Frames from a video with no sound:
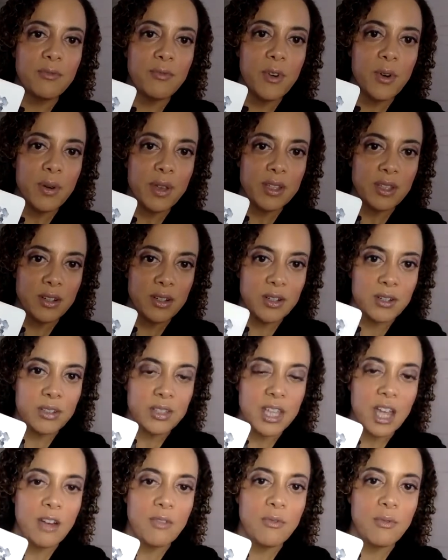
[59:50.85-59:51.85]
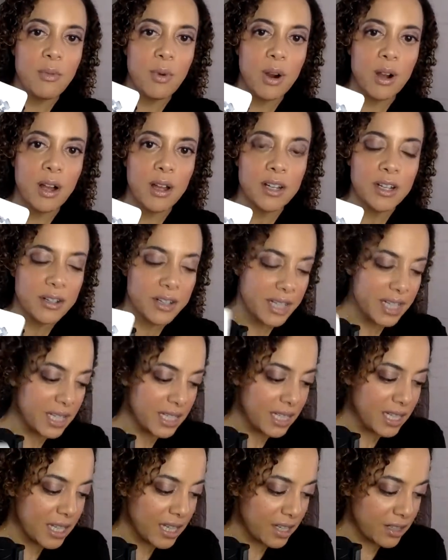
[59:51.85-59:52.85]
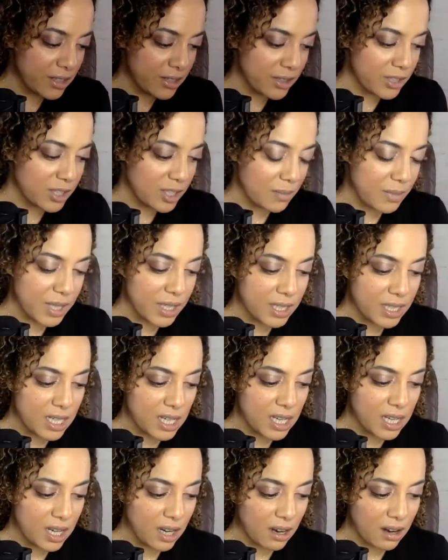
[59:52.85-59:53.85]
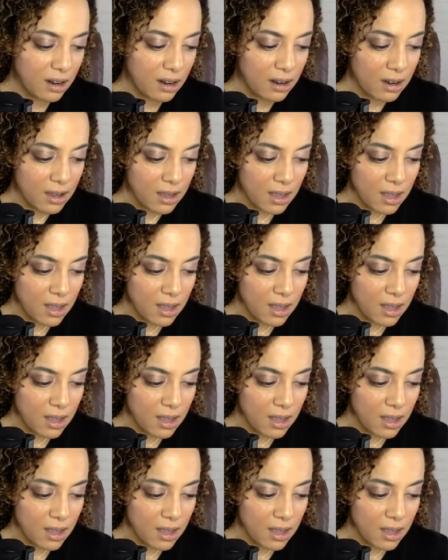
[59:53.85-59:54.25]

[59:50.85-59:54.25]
focus on yourself, work on your healing and your stability here.